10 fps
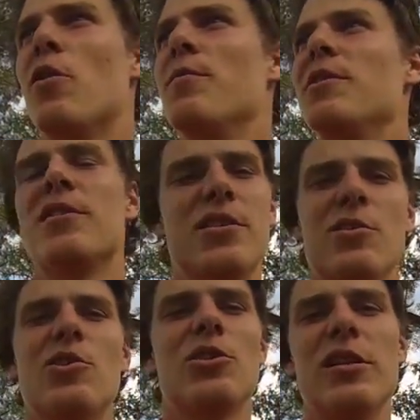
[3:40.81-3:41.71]
I mean,
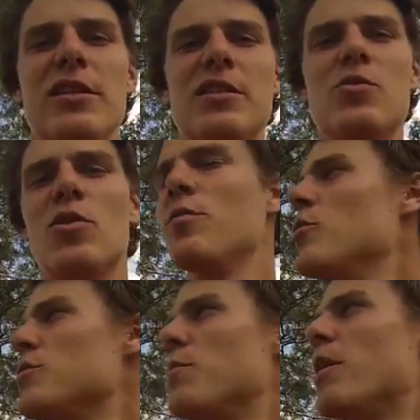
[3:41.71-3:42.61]
literally this is one of the
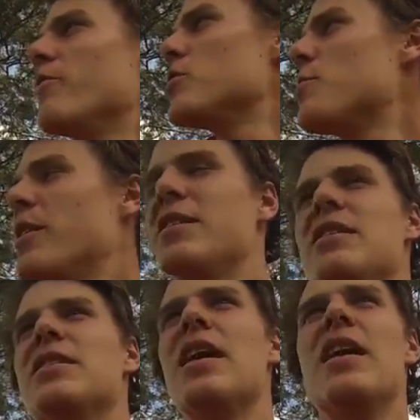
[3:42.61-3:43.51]
most impoverished places